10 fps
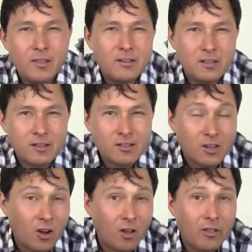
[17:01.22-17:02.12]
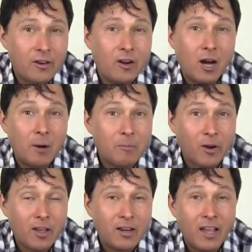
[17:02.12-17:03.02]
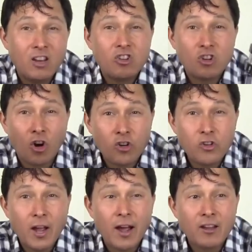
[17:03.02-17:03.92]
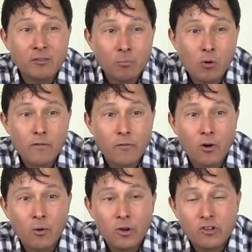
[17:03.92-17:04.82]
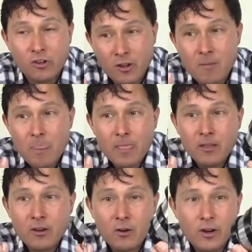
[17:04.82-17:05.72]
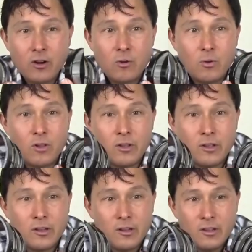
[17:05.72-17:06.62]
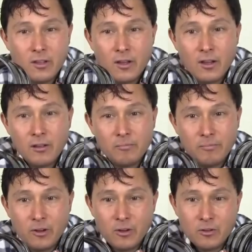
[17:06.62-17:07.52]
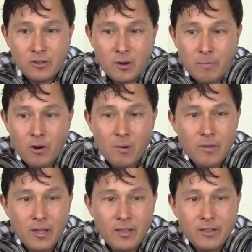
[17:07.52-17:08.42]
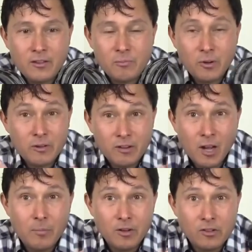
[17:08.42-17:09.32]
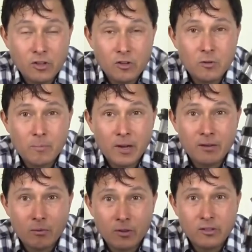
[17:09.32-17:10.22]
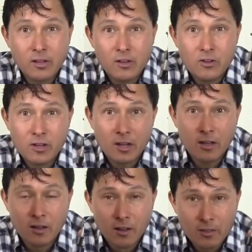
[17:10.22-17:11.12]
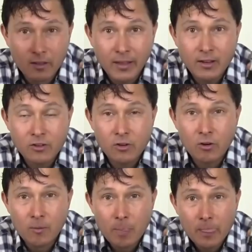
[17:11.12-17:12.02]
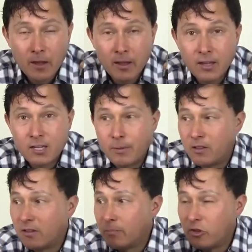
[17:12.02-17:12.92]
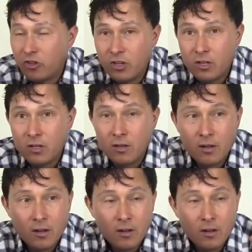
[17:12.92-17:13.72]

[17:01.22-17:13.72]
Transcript: they did this to call it an upgrade and charge you guys more for it, which, you know, I don't really see a problem with that. That's what companies do, but once again, you can get the lesser expensive machine